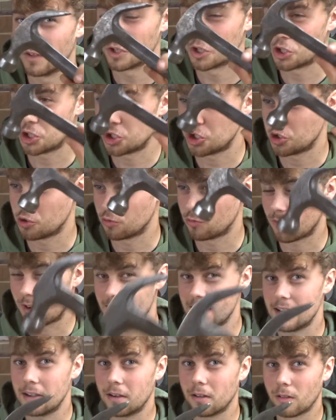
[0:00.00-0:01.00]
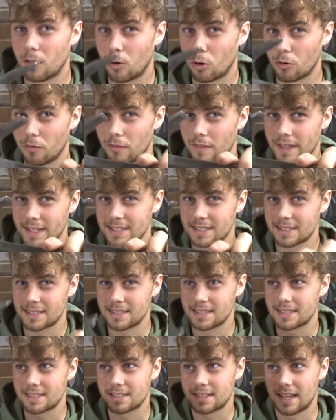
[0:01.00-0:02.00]
straight claw of this
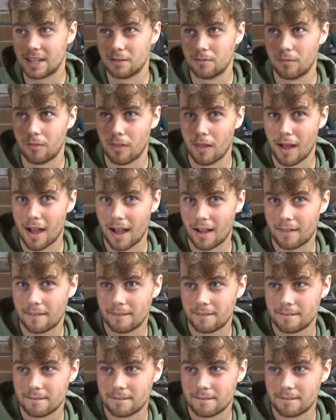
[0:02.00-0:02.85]
instead of that.